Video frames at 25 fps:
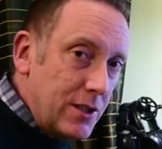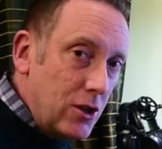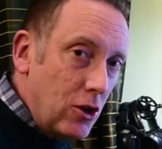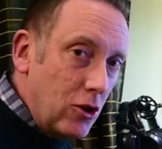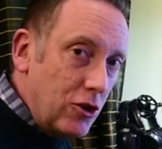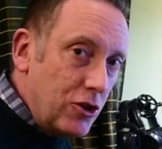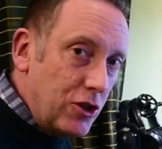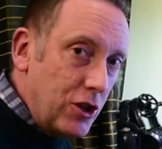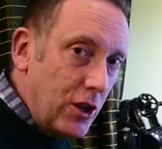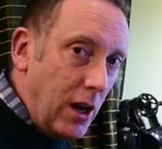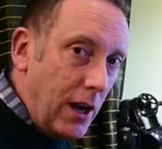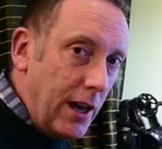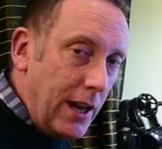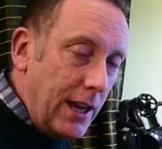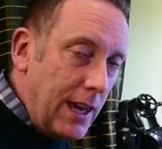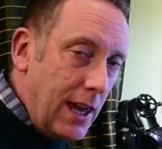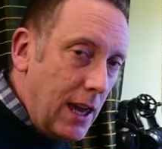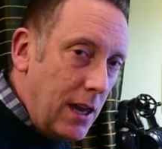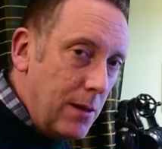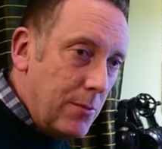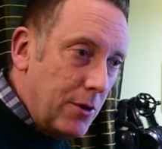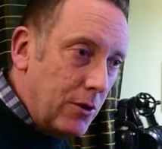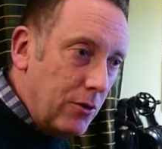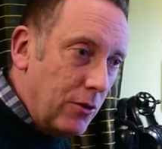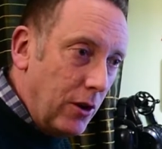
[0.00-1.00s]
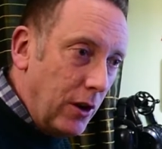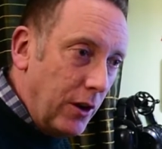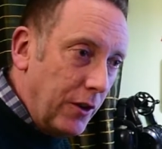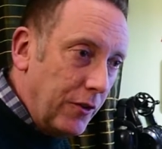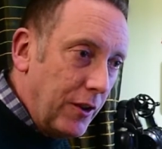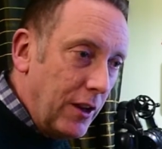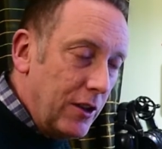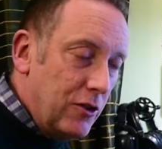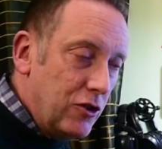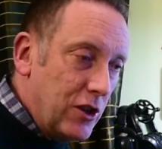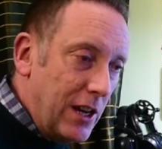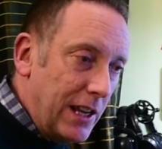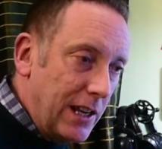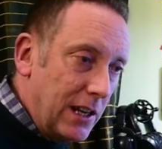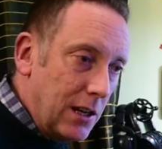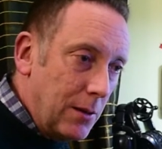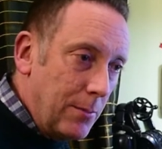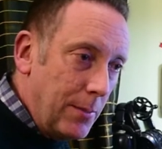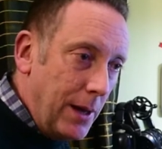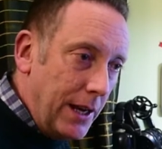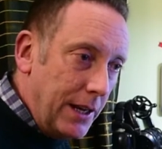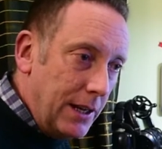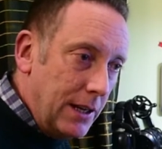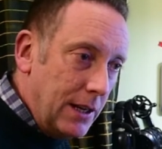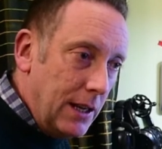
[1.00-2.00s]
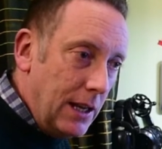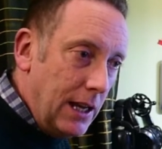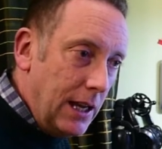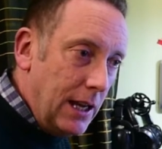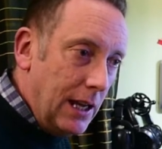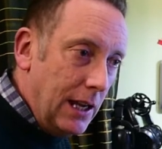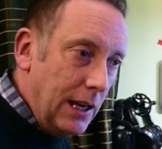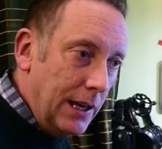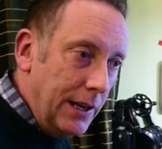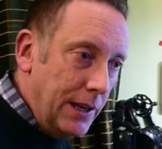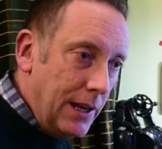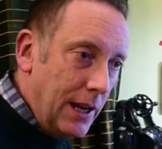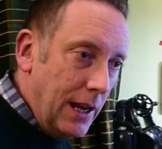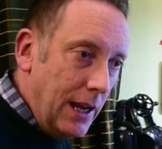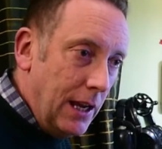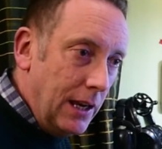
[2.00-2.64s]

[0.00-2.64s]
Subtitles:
searching, I came across a gentleman in